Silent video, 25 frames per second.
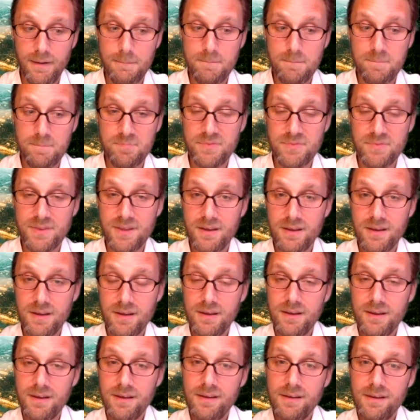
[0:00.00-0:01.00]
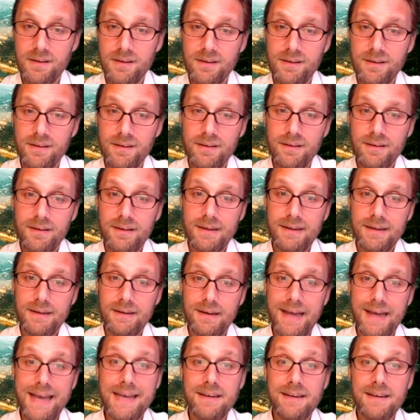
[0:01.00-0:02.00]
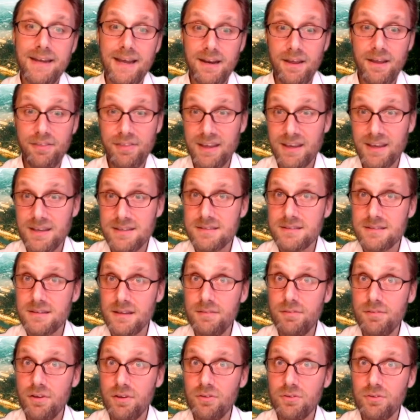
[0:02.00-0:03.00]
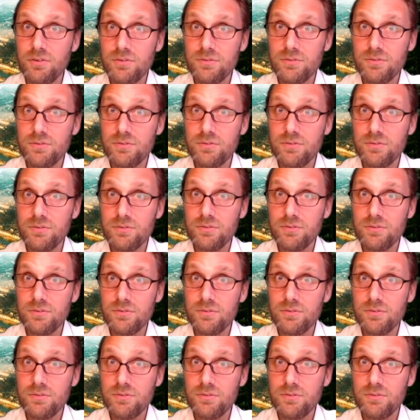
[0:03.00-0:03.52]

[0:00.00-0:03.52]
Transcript: And I think it's even